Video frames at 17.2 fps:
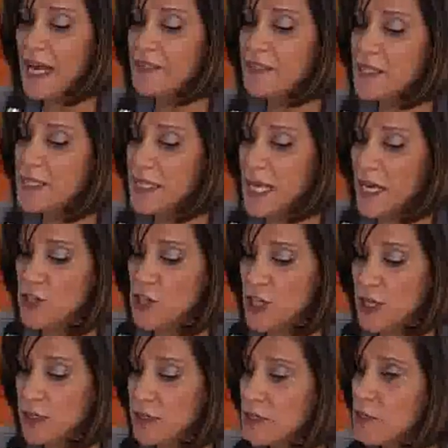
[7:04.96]

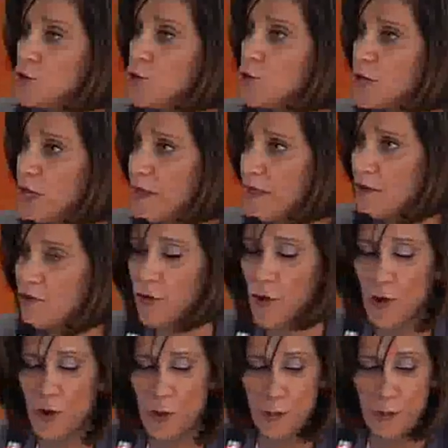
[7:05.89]
discussions during the
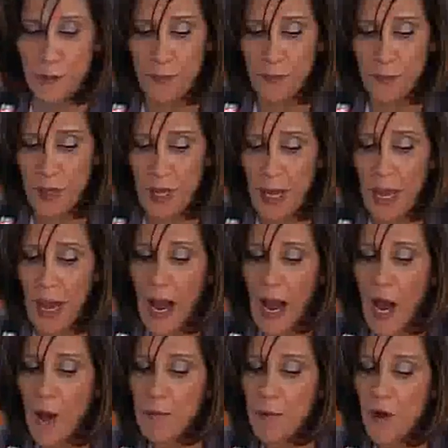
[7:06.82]
forum.
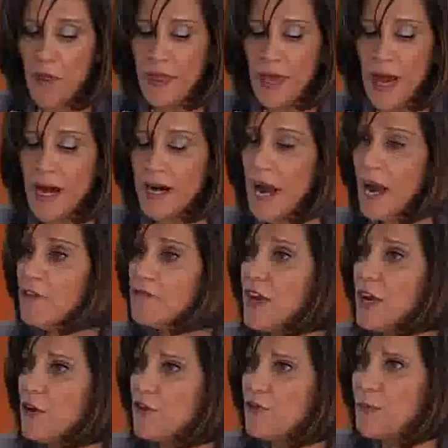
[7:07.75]
Upon the arrival
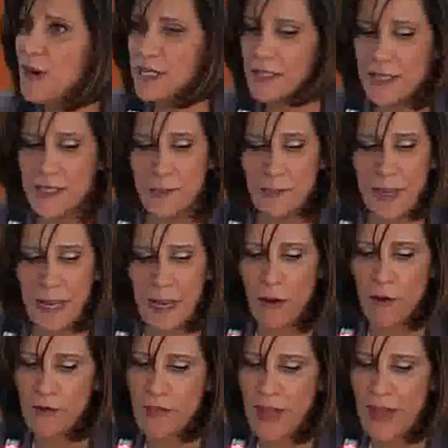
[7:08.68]
of
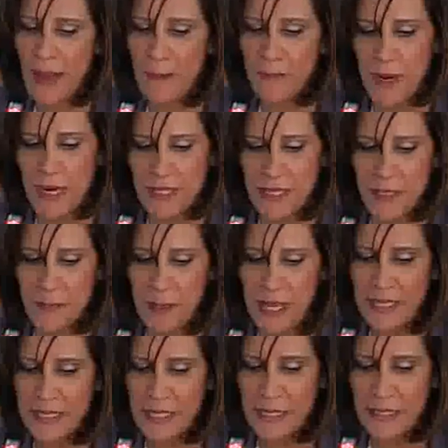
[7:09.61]
the
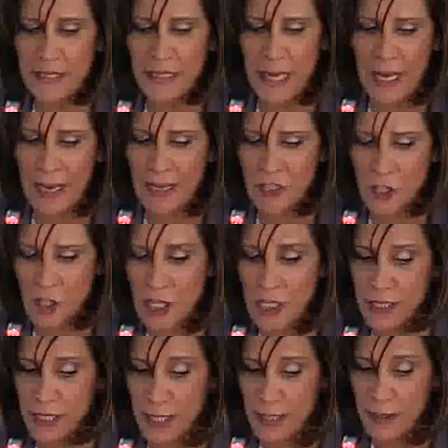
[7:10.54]
participated
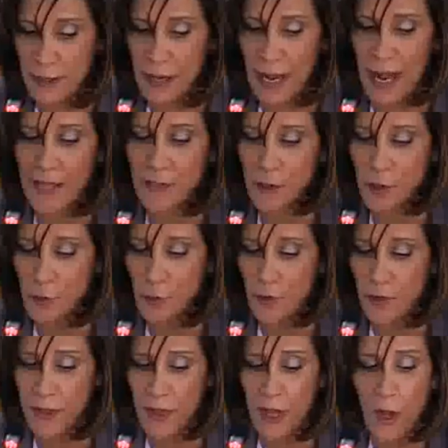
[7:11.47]
children and youth,
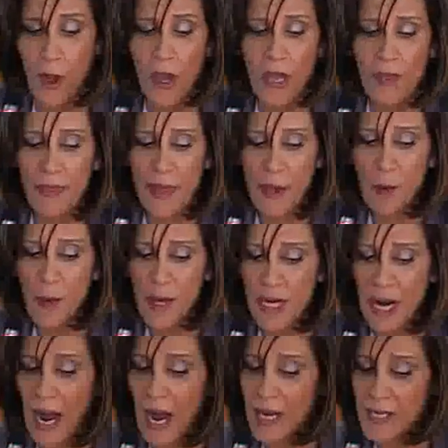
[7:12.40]
they were
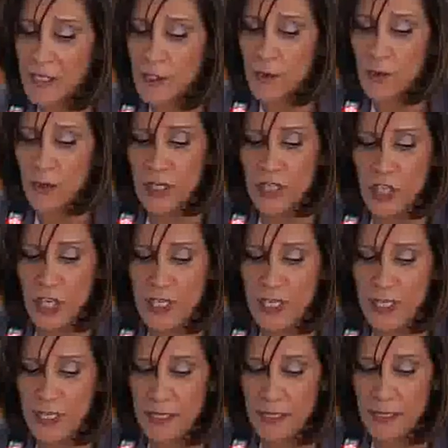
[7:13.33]
asked to
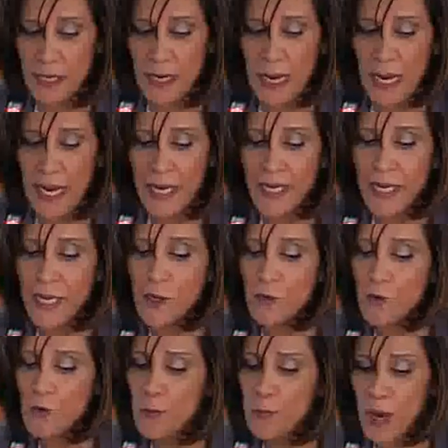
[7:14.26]
register in a
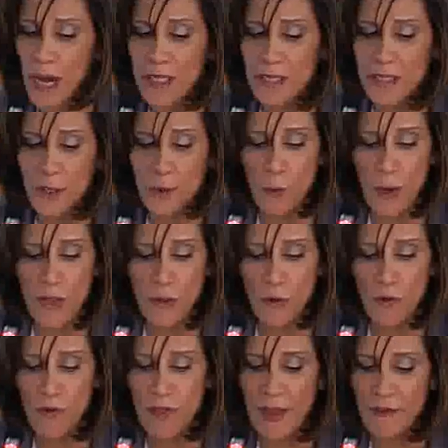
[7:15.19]
group under one of
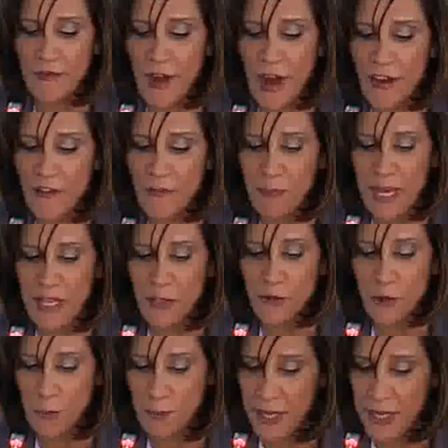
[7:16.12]
the 5 main
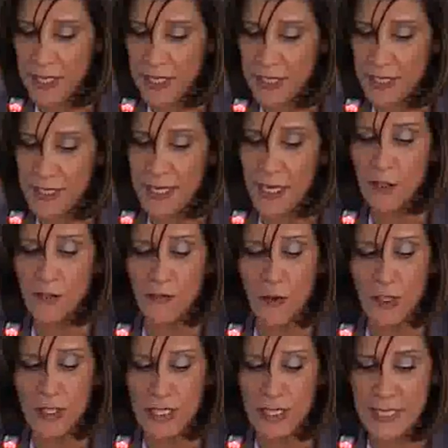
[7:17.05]
topics set for
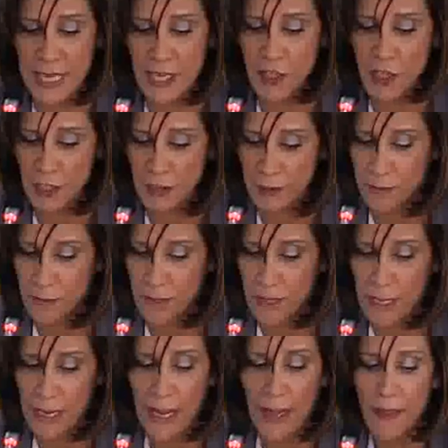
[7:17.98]
discussion.
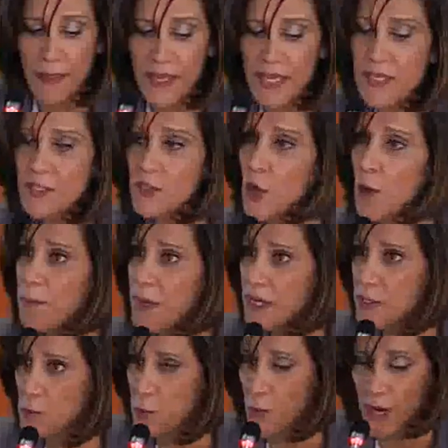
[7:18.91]
These topics
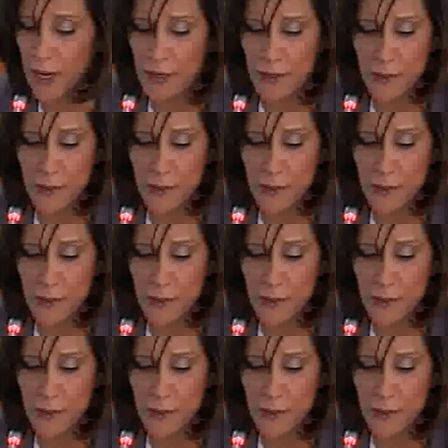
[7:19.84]
were